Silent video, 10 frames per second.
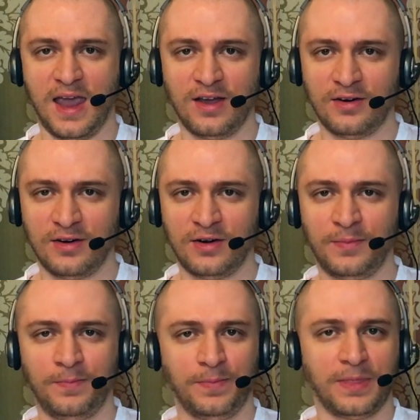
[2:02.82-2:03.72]

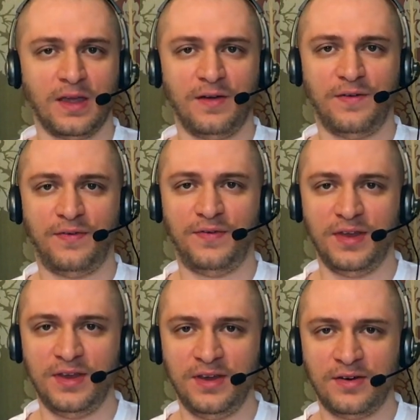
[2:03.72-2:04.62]
anger,
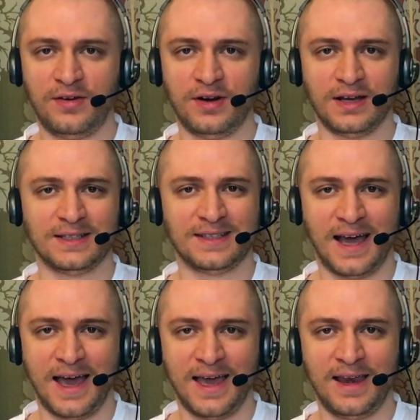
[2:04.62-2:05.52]
fear,
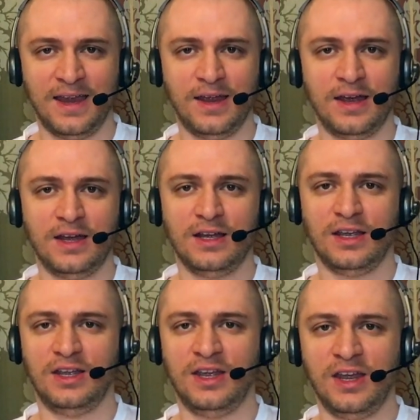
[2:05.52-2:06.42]
anxiety,
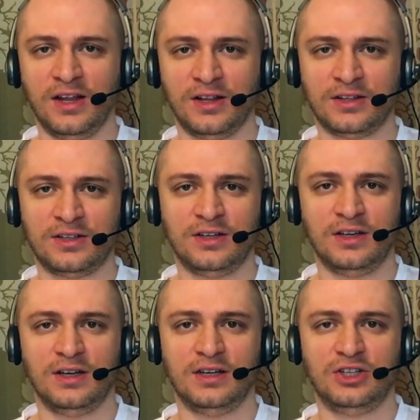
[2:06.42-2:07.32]
guilt,
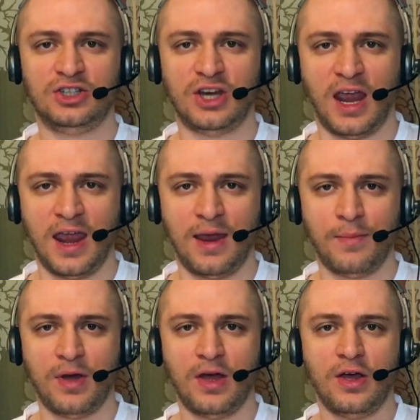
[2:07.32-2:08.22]

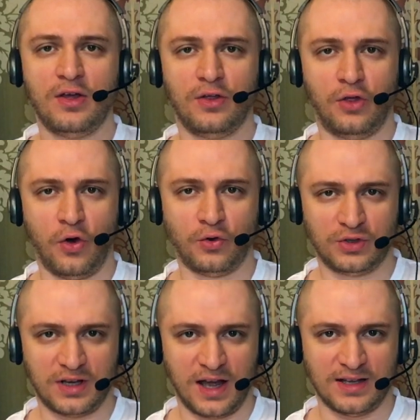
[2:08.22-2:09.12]
shame,
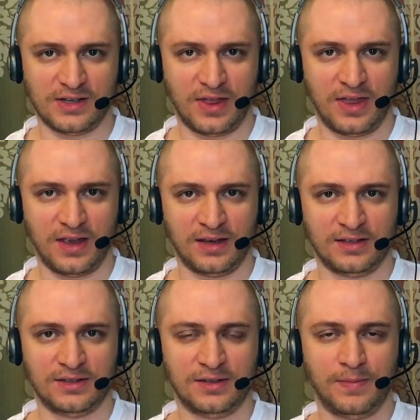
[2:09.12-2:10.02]
those kinds of
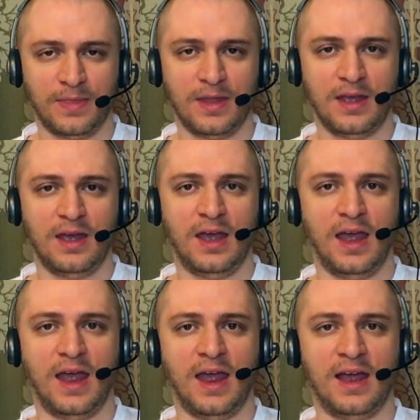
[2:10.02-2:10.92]
things.
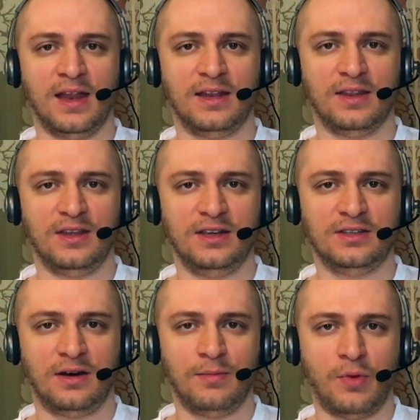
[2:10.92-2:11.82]
And these
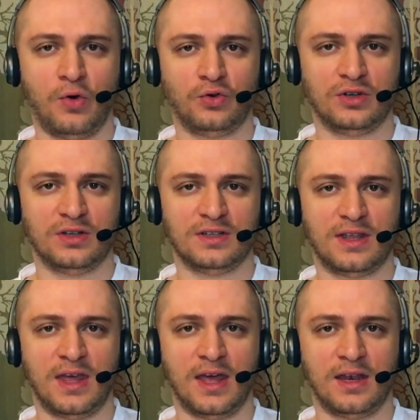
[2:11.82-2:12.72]
are emotions
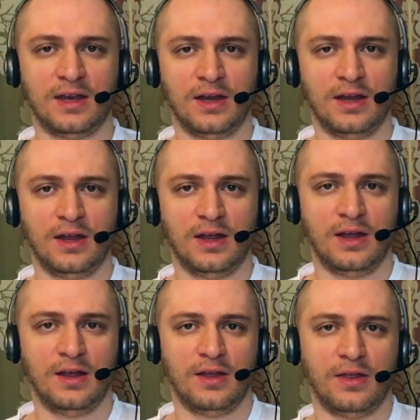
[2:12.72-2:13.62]
that
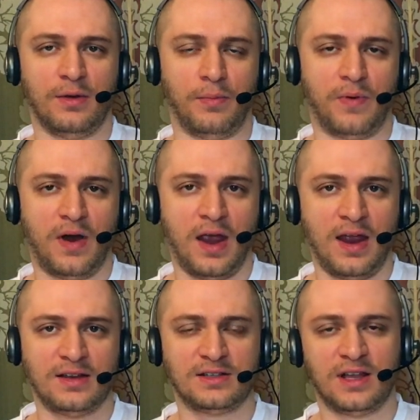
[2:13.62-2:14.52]
the
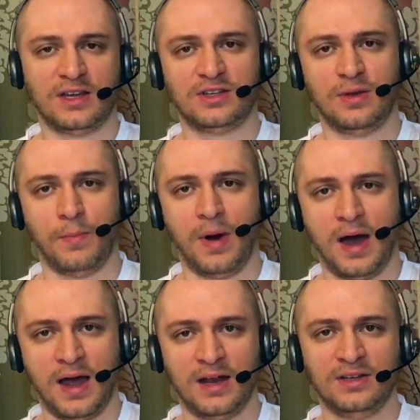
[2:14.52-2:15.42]
brain slash the
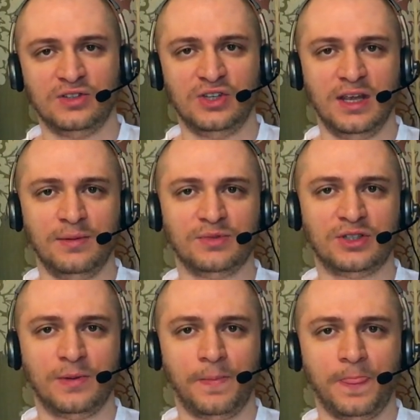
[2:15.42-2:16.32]
mind deems